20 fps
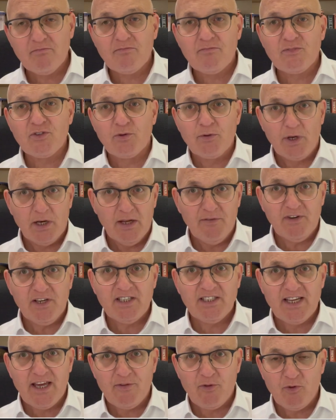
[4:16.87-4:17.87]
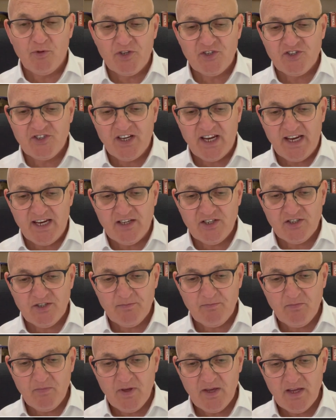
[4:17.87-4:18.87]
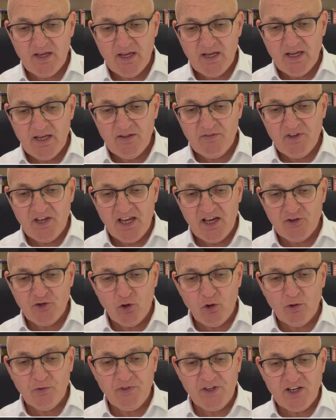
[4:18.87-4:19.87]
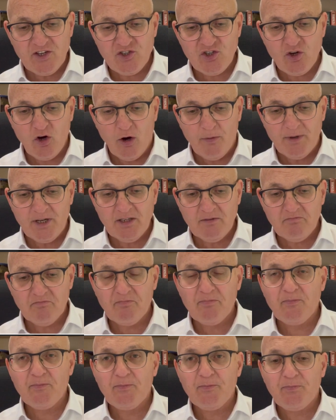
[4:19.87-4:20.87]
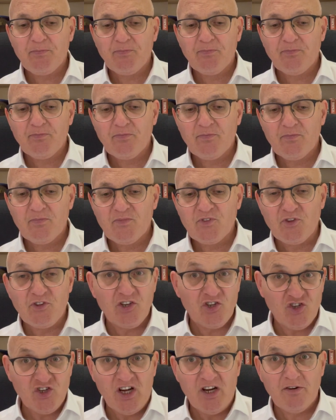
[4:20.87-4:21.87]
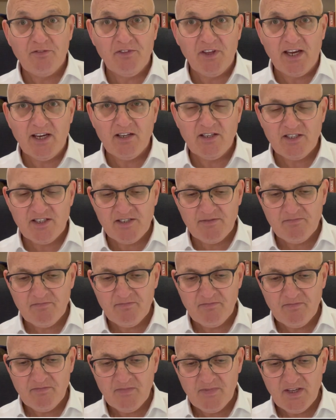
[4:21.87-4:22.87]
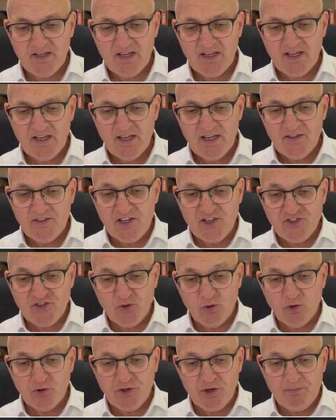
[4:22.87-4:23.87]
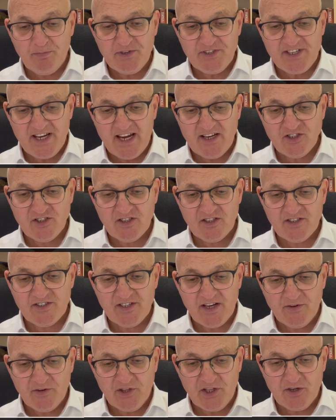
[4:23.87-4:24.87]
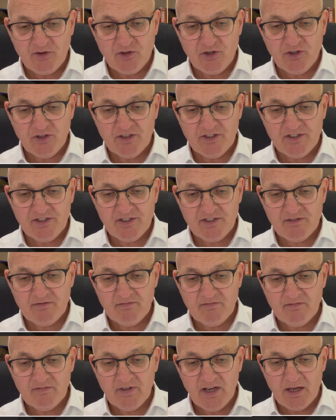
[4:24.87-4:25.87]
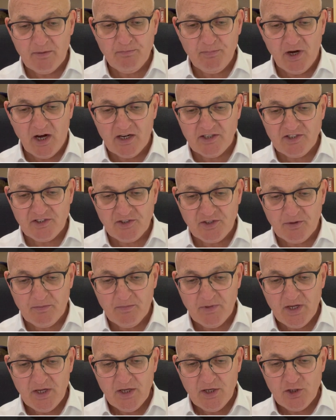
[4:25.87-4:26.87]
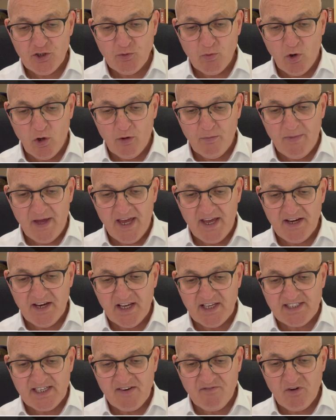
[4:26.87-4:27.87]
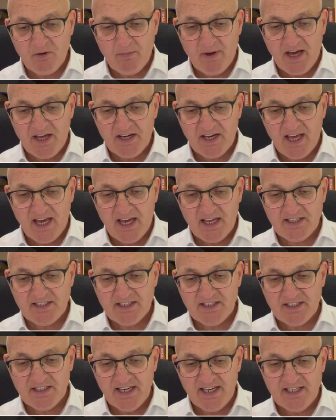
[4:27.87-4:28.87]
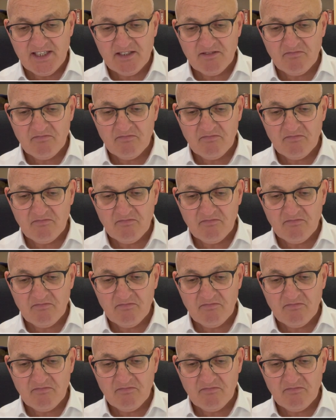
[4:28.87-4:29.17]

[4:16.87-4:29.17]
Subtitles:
So they're living together at this stage. They had all things common. So they shared things. They sold their possessions and their goods and parted them to all men as every man had need.